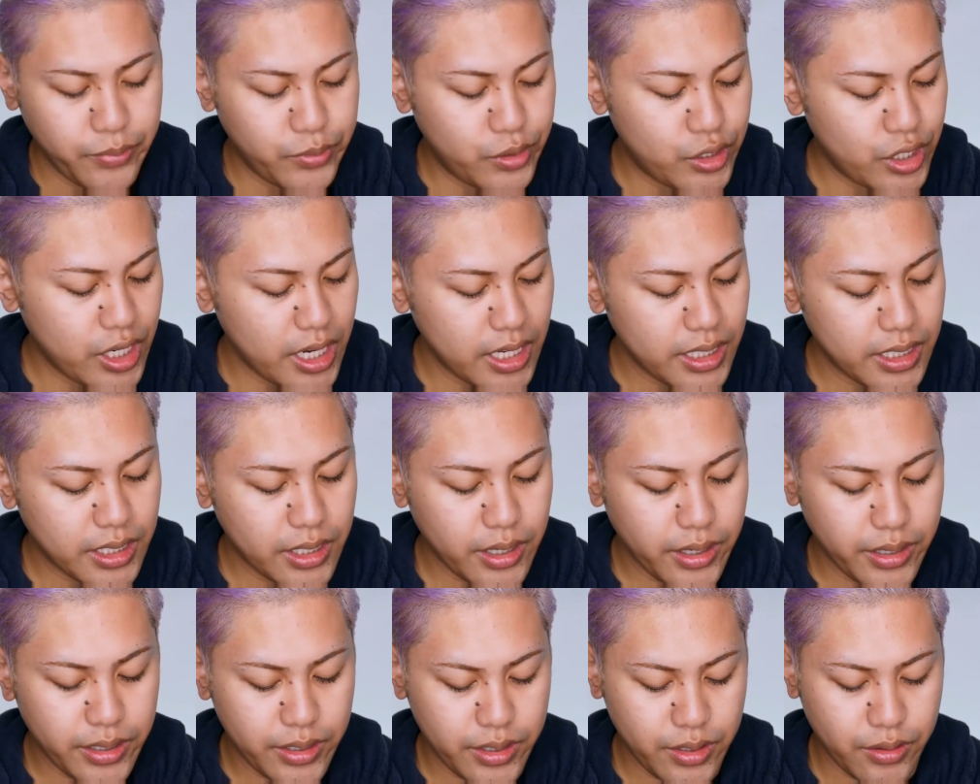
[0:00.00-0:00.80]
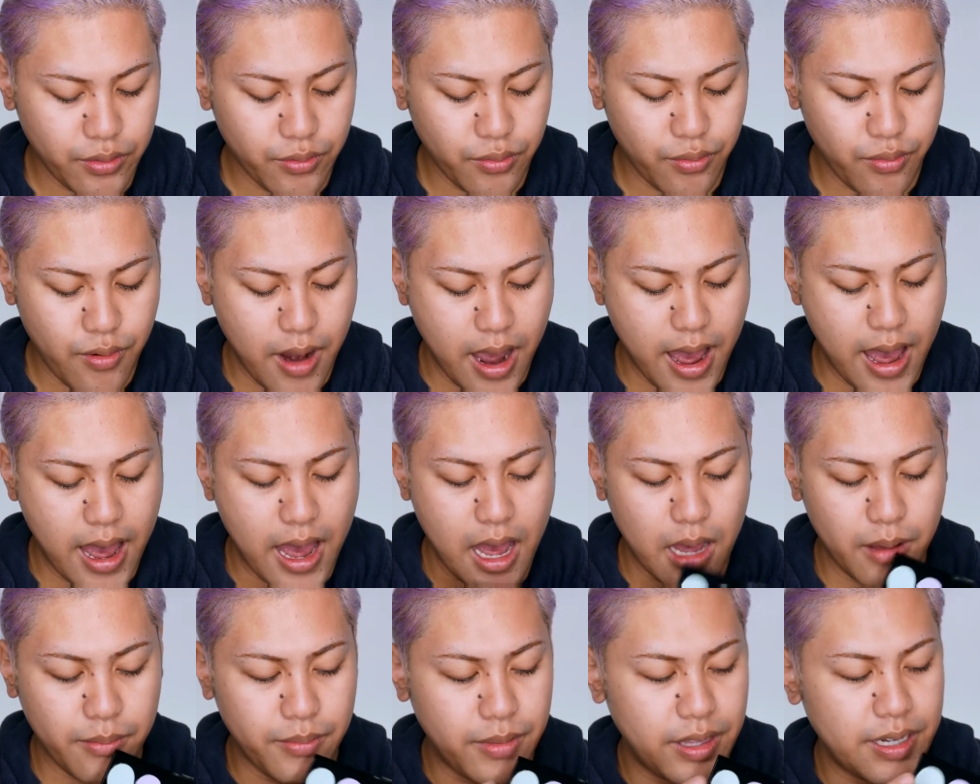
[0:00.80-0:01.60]
Just going to
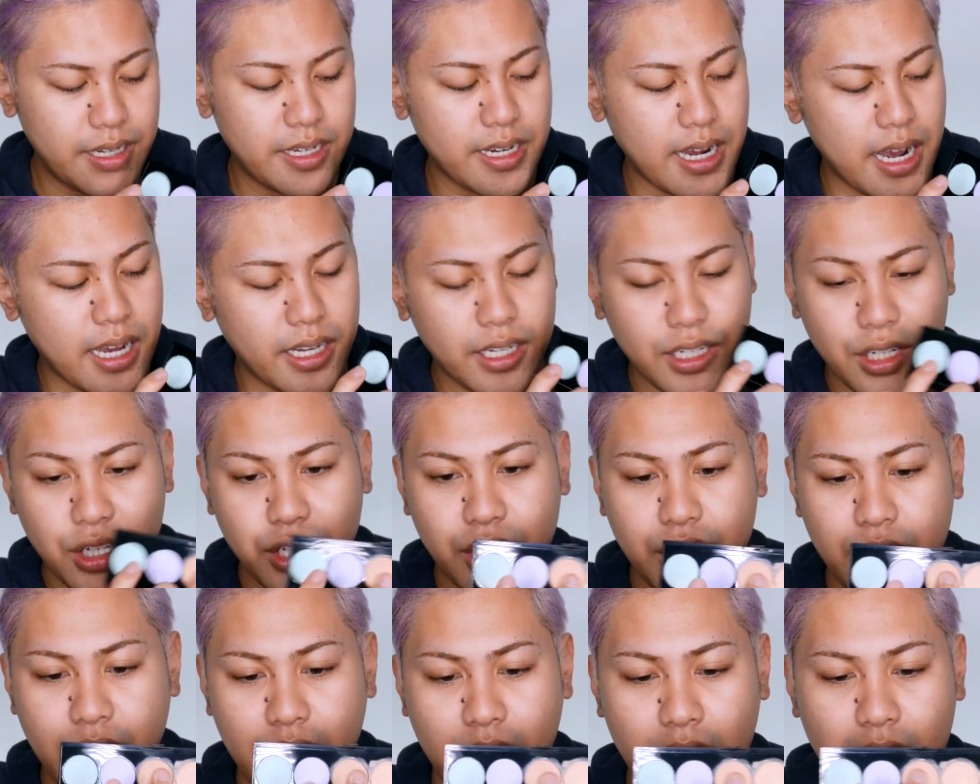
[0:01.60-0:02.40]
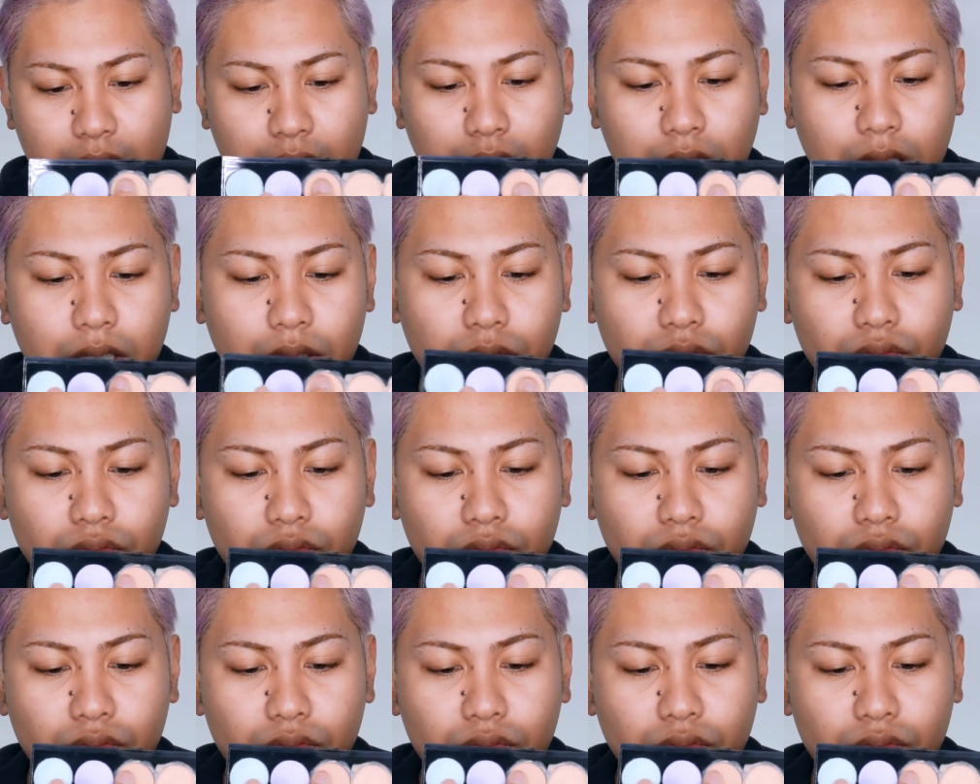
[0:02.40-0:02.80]
grab the darker shade